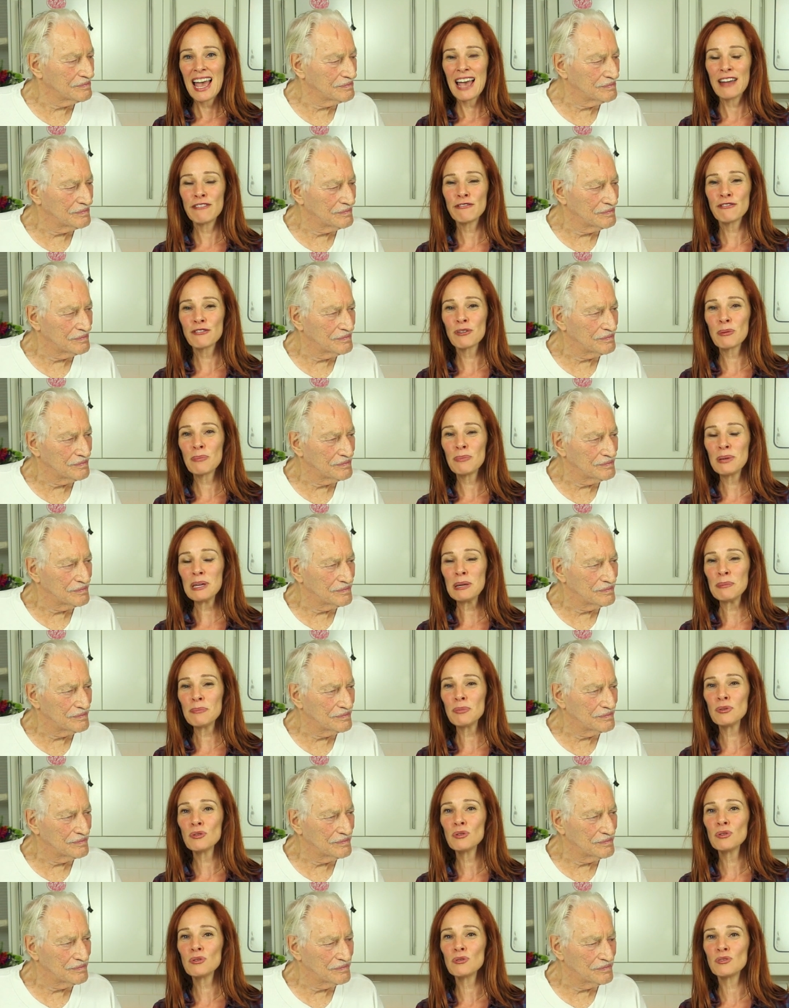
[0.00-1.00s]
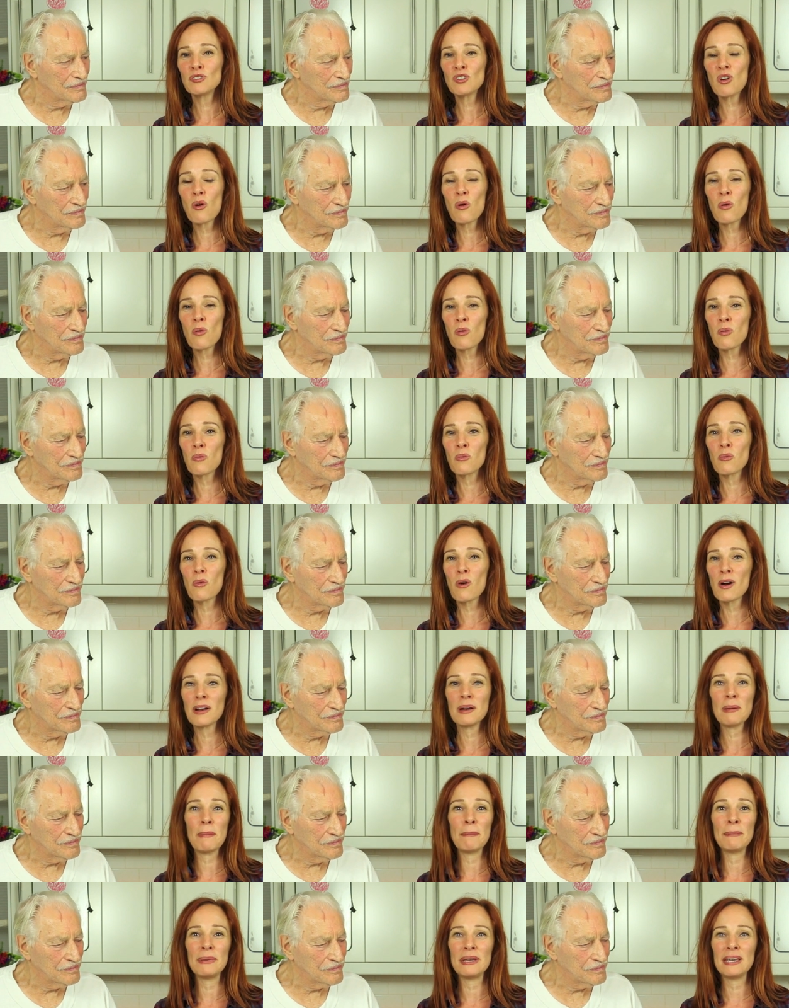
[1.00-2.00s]
Speaker 1: And for people who don't
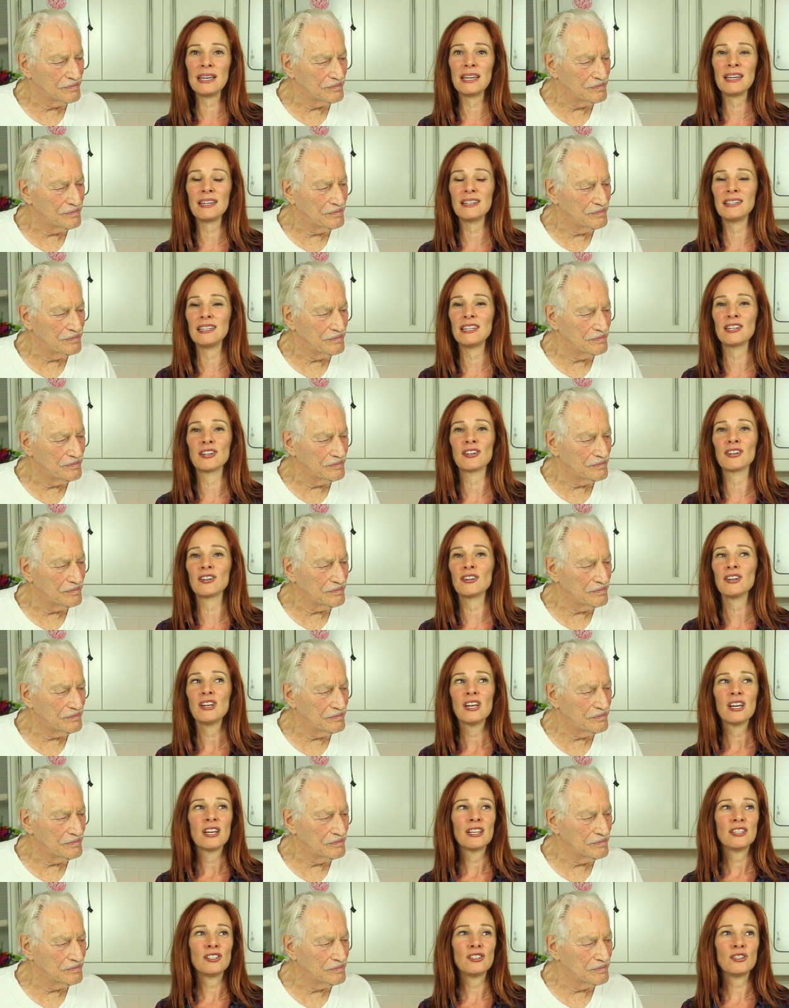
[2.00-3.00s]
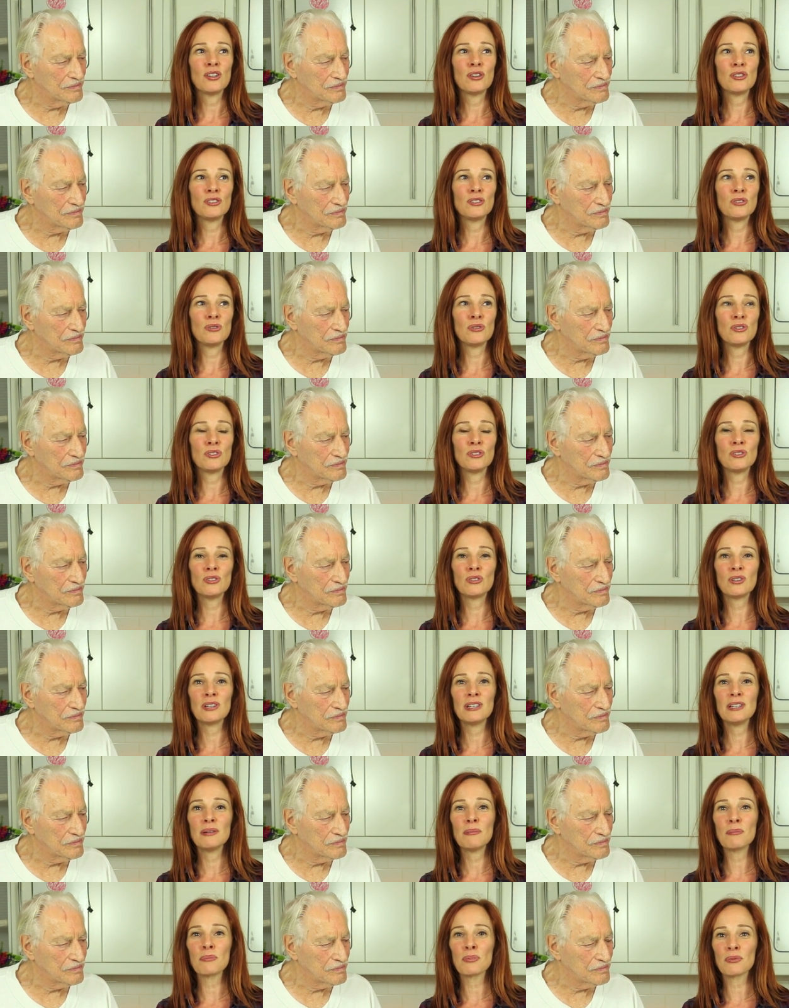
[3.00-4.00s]
want to be near, you know, you, you
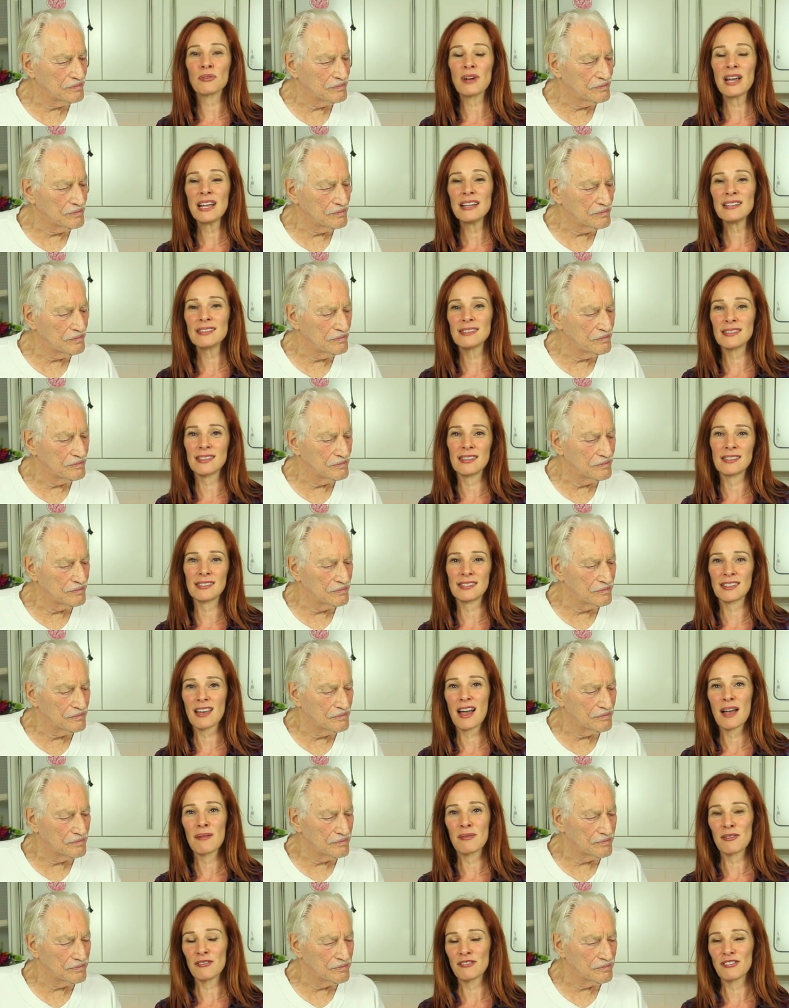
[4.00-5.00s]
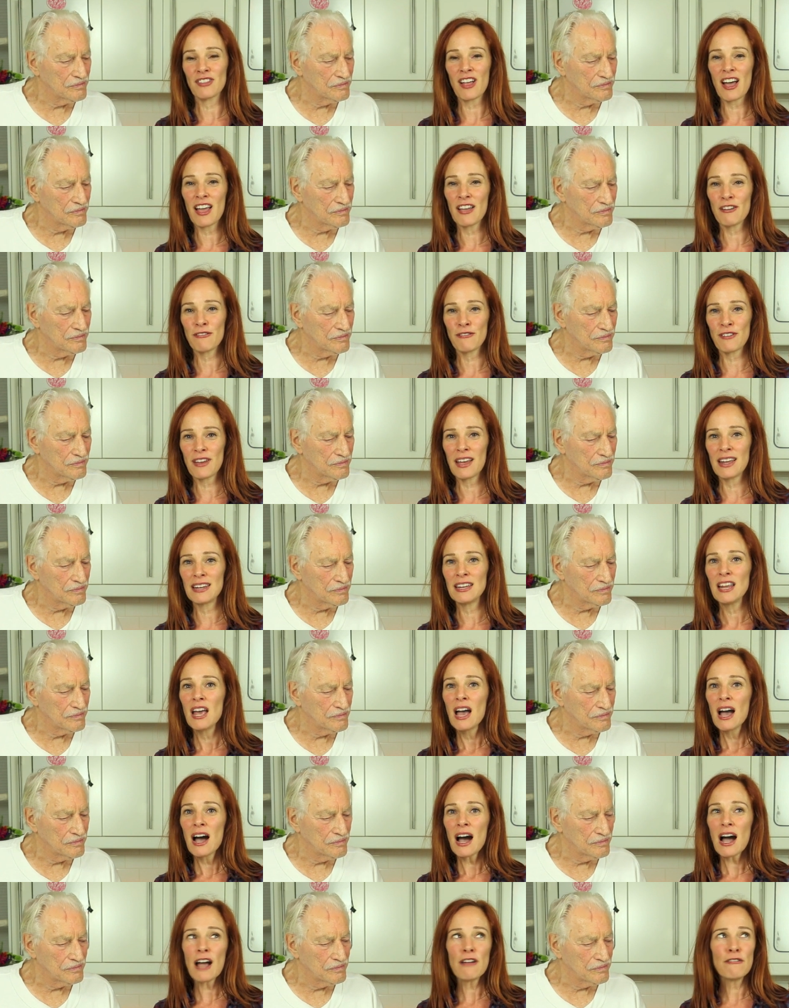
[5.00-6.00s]
can embrace this time of life. And
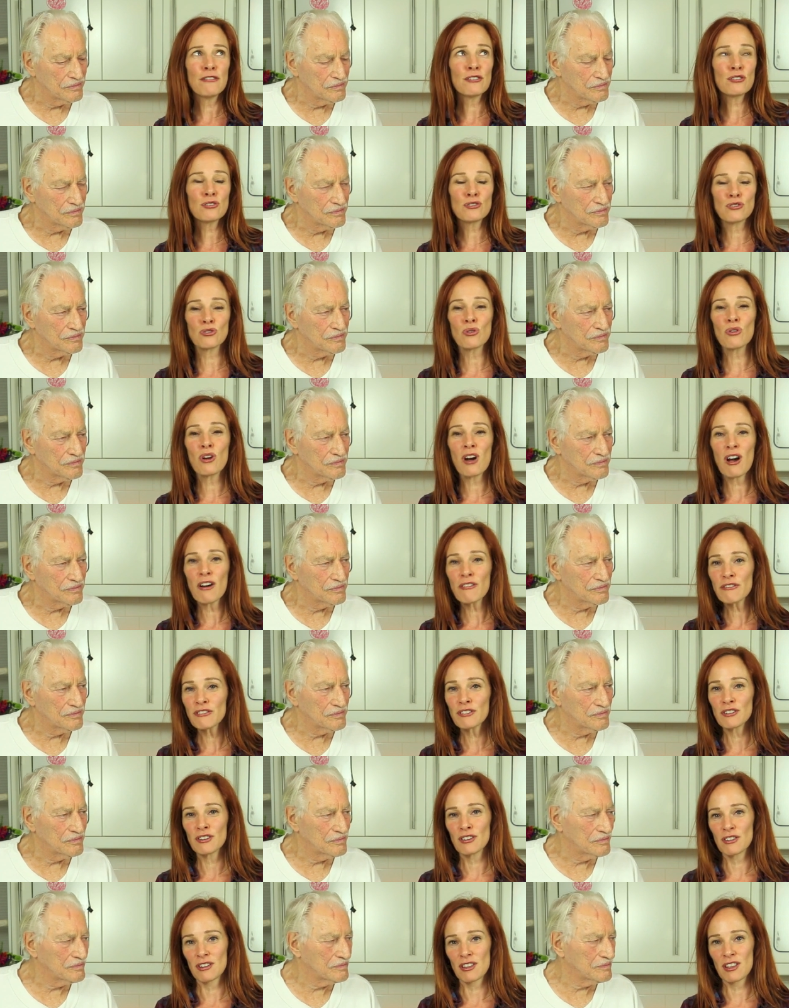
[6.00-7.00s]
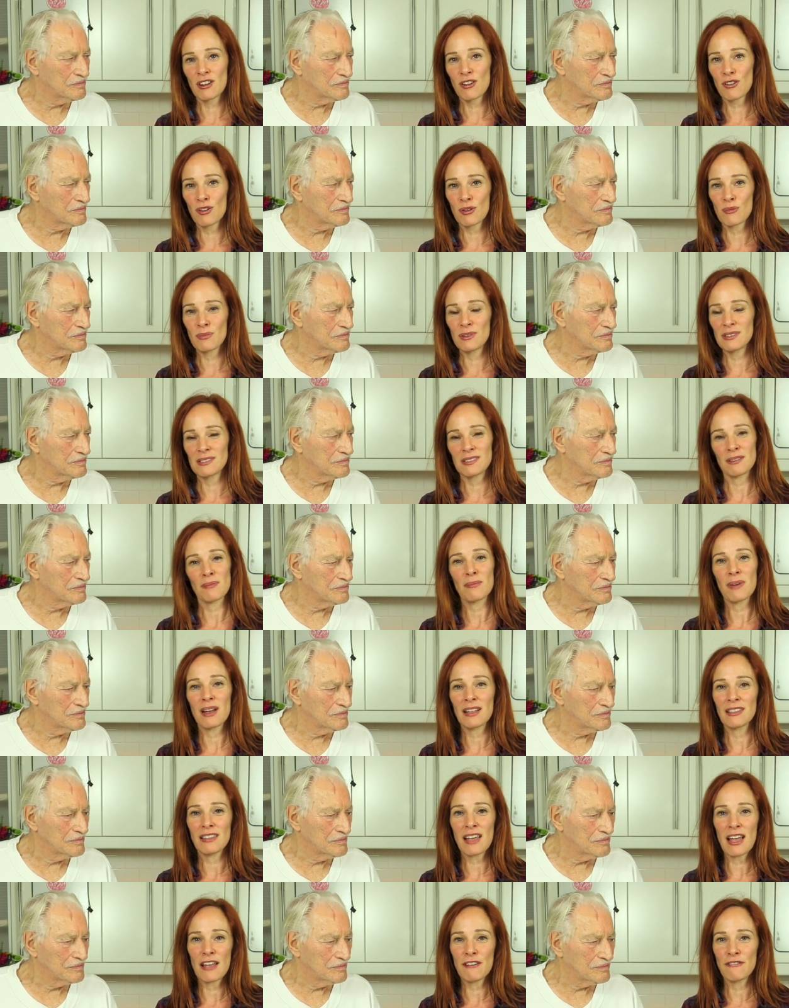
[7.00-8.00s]
I feel so comforted that Herbie's in
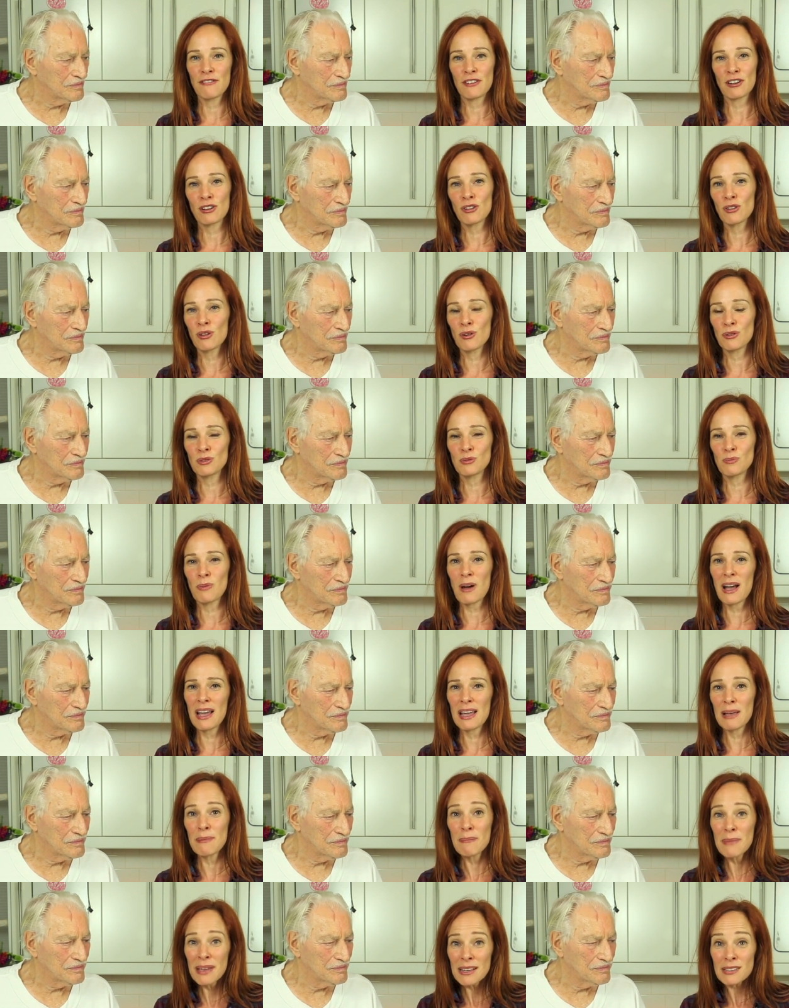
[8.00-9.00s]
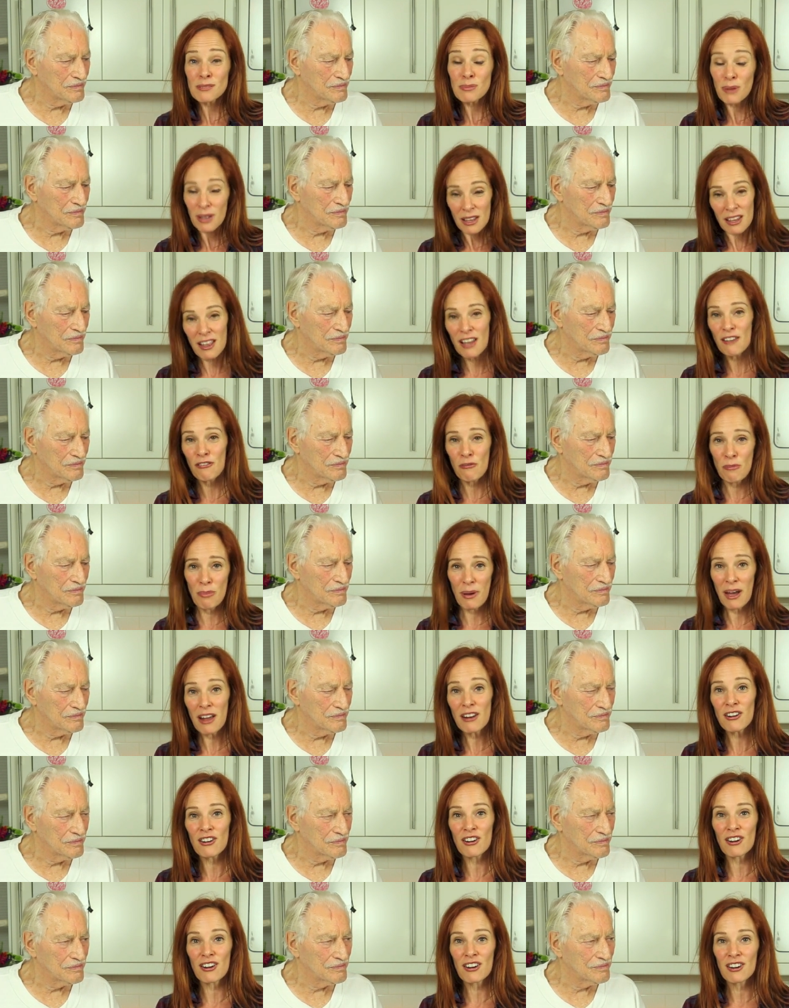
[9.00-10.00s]
my life and close by. It makes my life
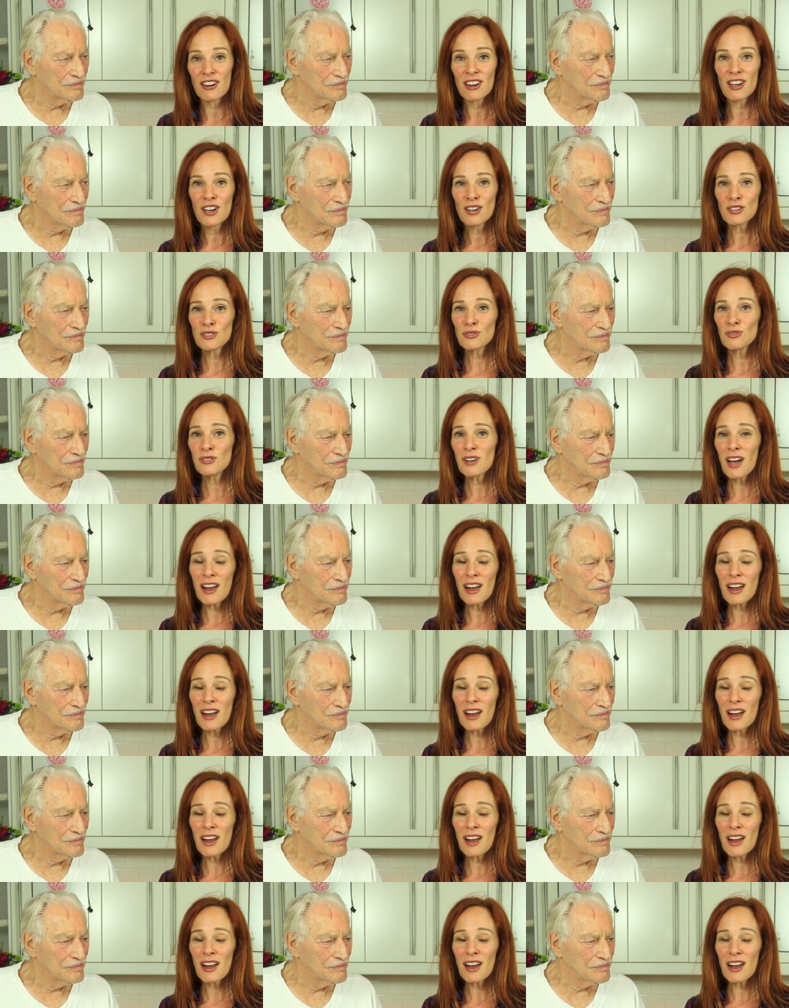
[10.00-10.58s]
better. So